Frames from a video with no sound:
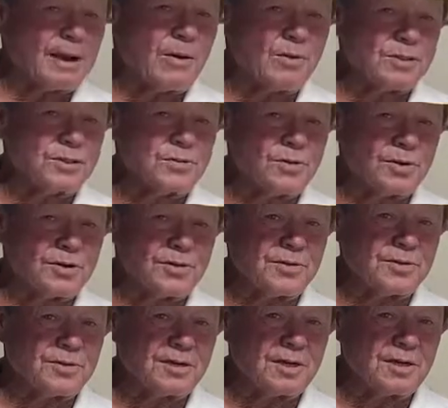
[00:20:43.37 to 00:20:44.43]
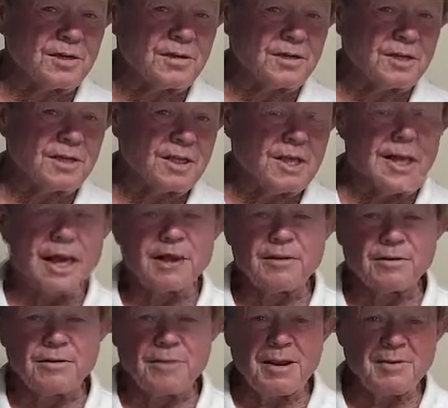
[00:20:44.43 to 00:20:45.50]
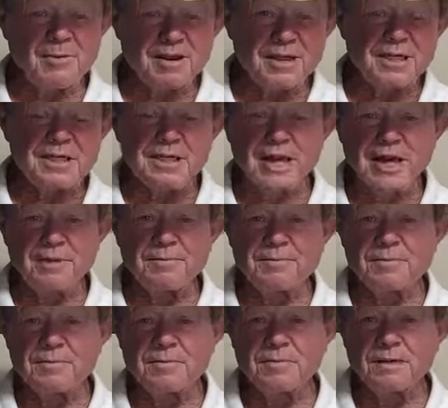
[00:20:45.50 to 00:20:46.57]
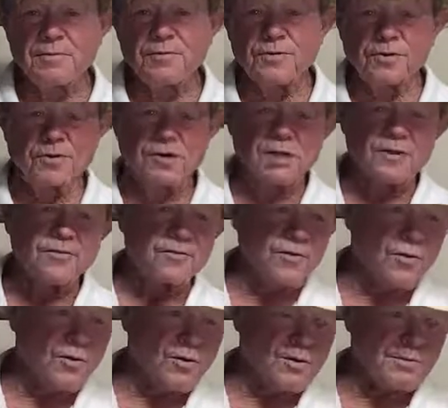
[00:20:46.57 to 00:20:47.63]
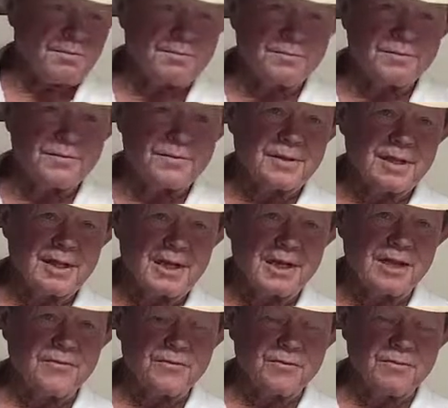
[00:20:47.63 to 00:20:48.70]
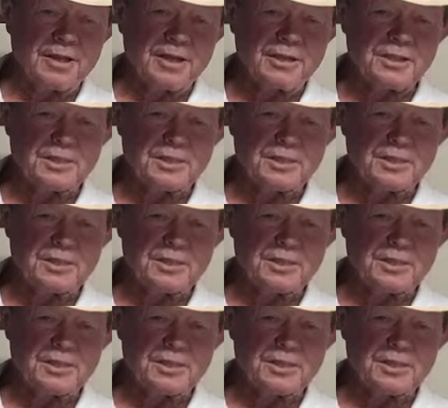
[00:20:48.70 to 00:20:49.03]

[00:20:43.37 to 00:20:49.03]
what you want to do with your dog. And remember, anytime, if you're looking for any information,